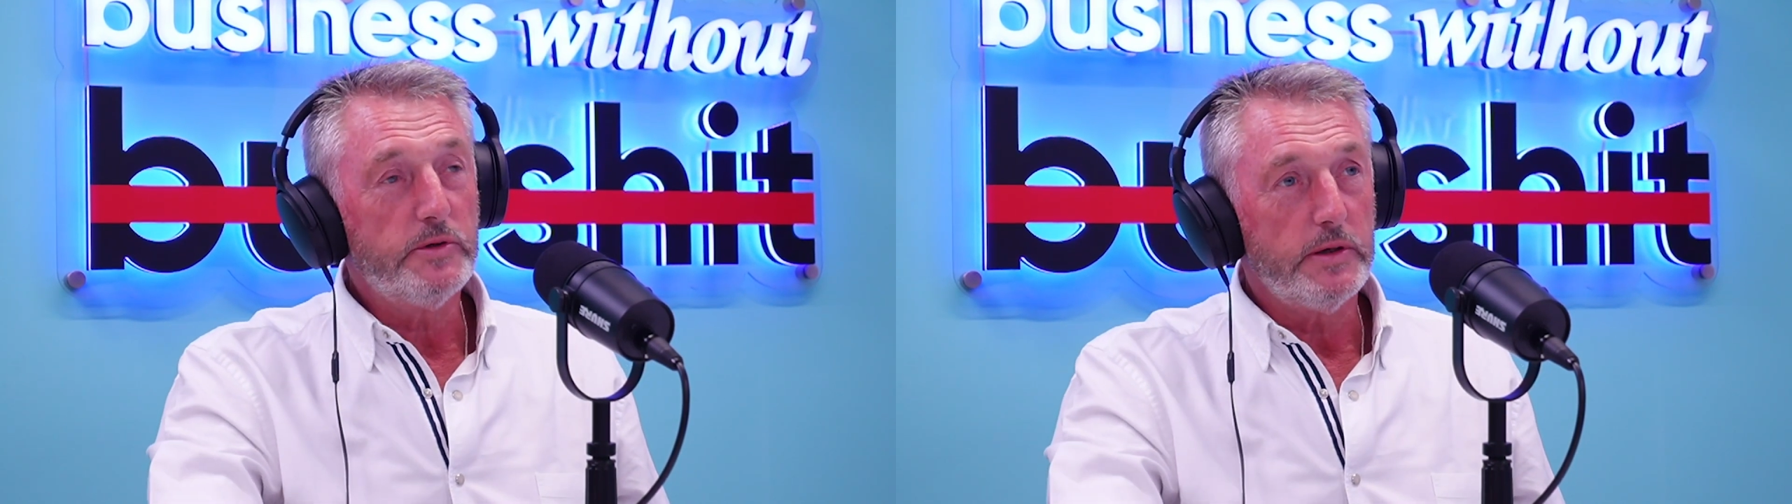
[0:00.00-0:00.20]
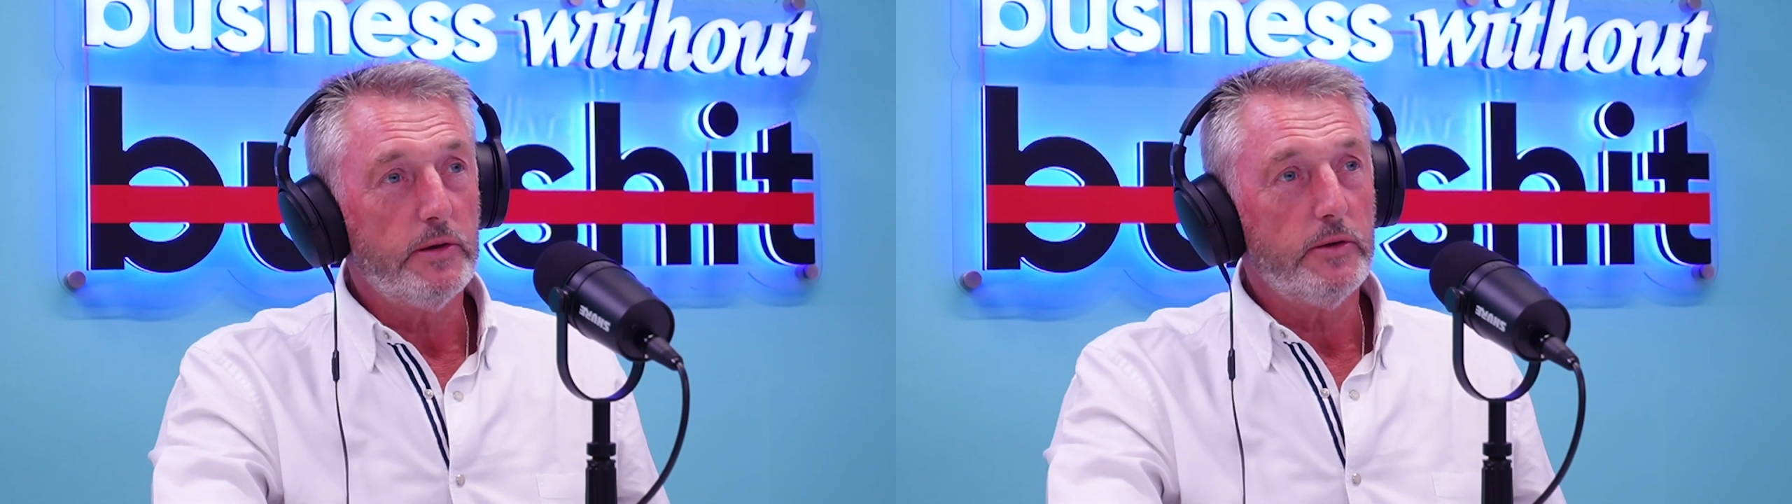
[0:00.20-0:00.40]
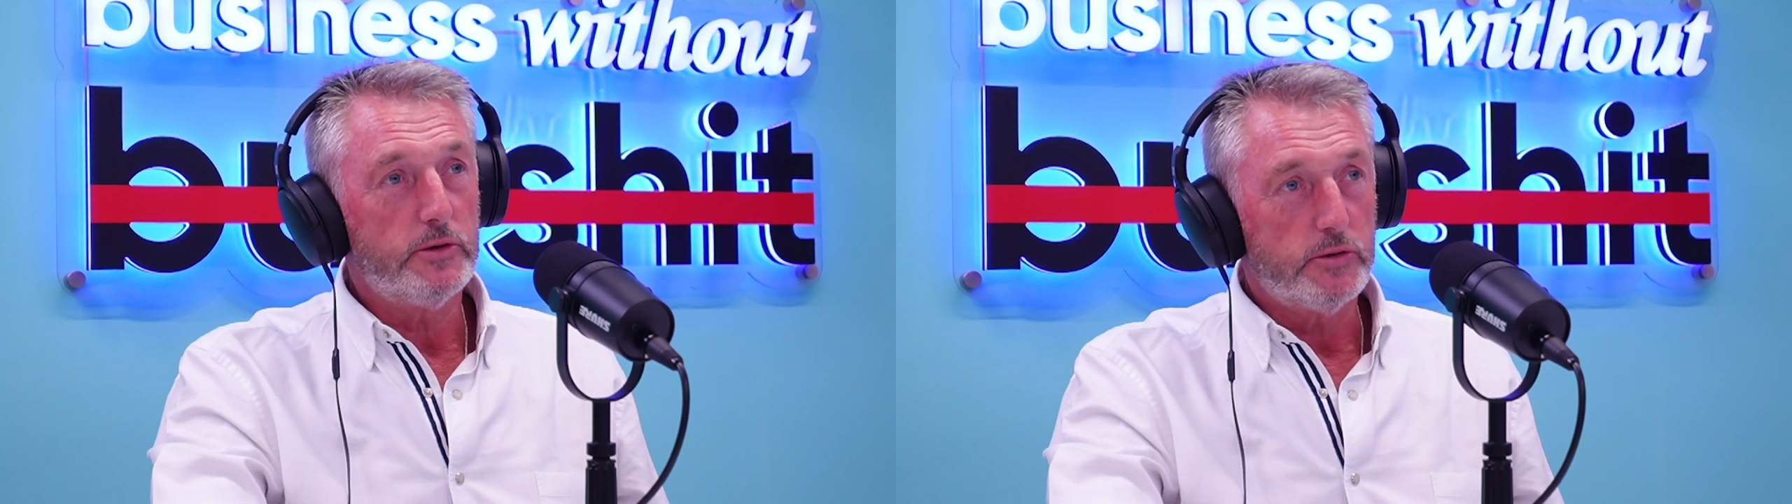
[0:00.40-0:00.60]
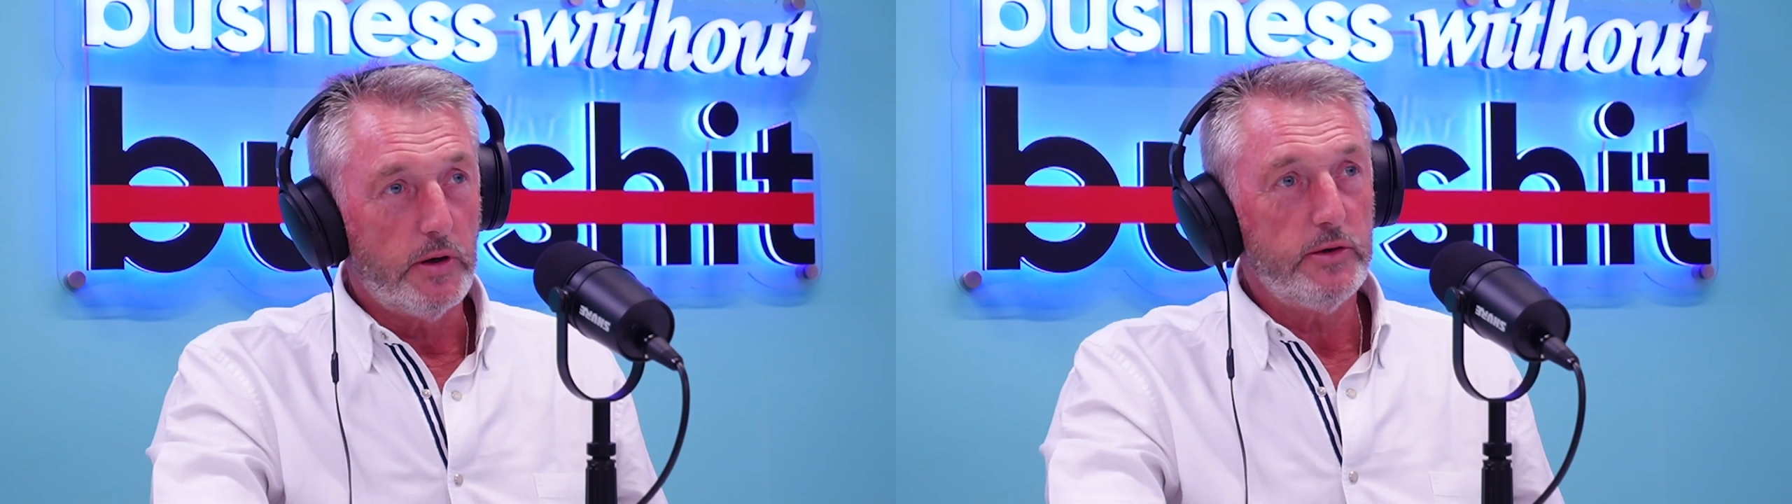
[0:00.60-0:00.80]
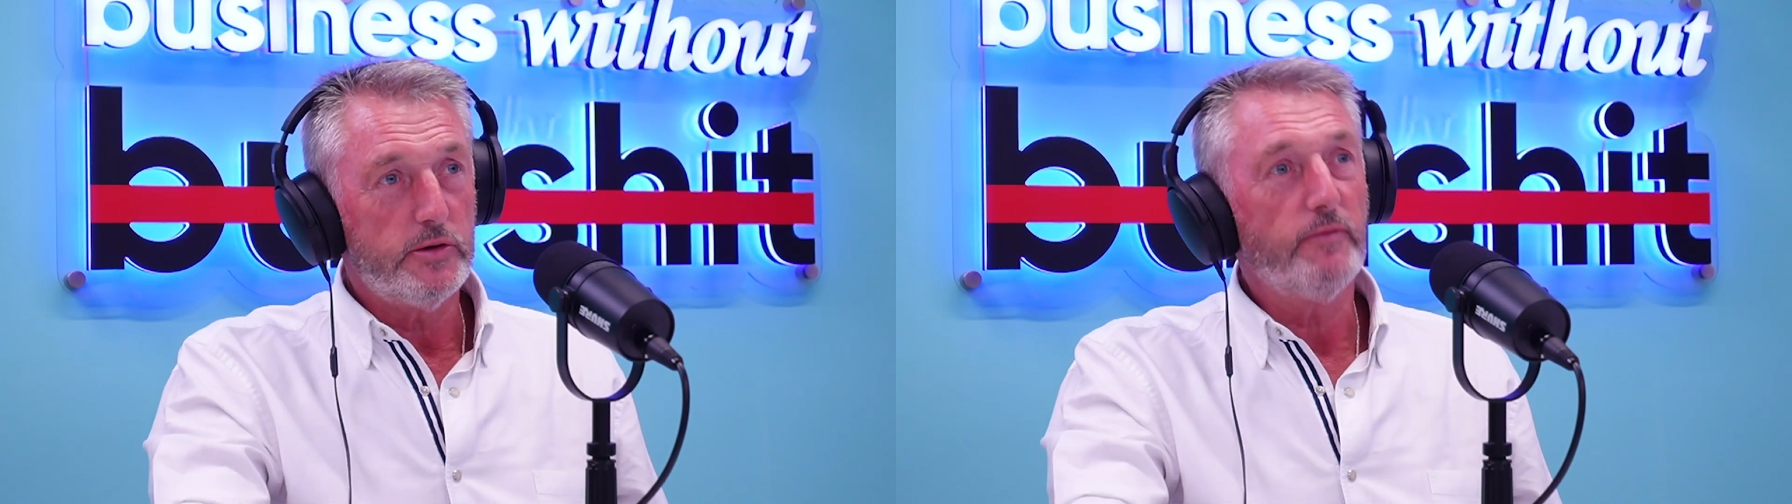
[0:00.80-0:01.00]
sitting on the
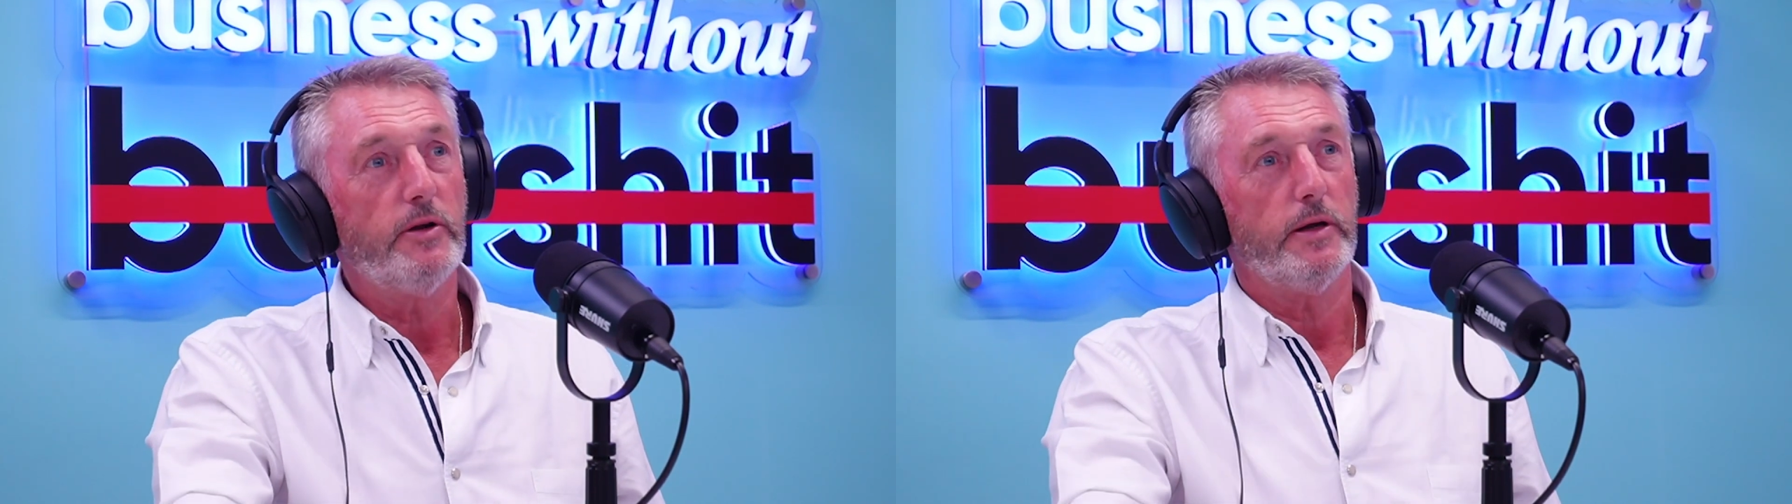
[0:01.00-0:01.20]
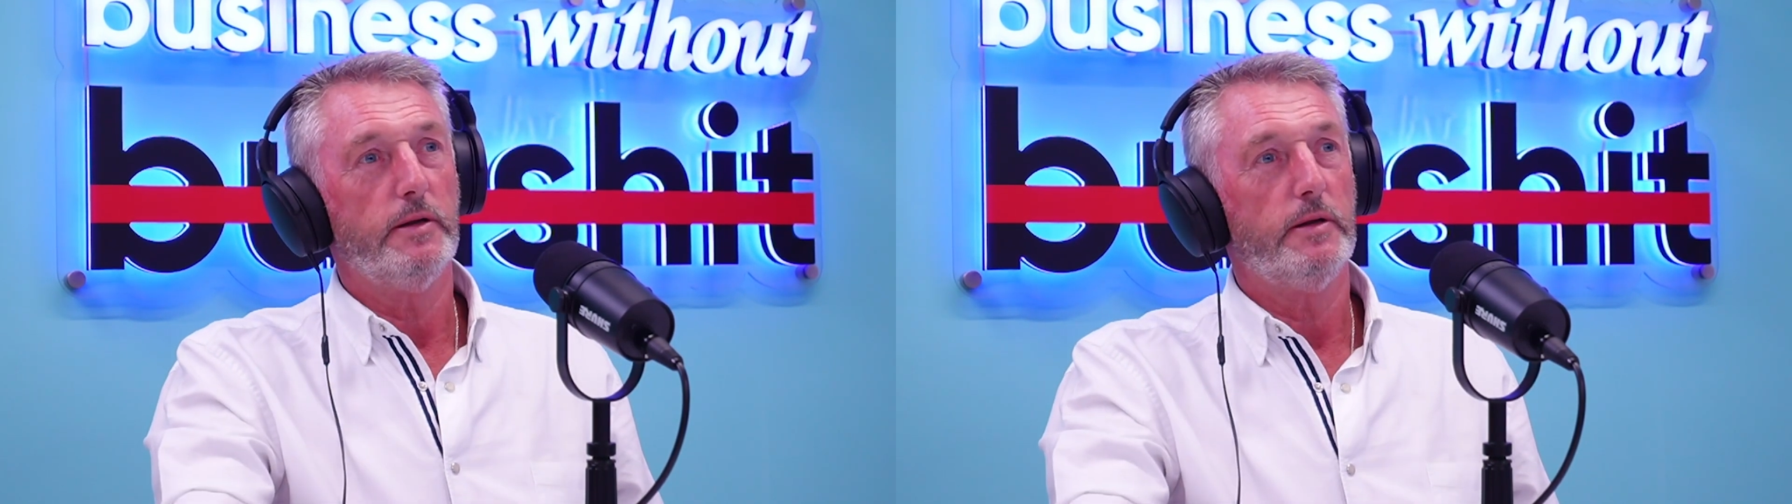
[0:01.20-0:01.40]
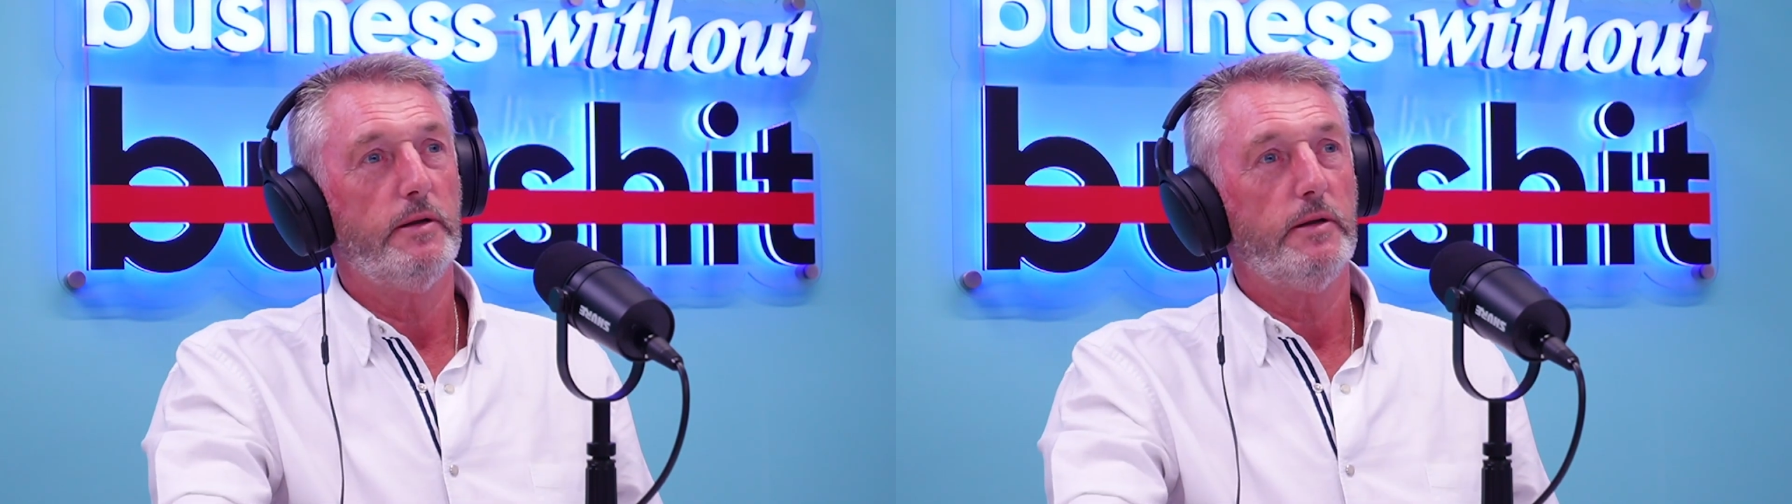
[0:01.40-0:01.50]
train traveling.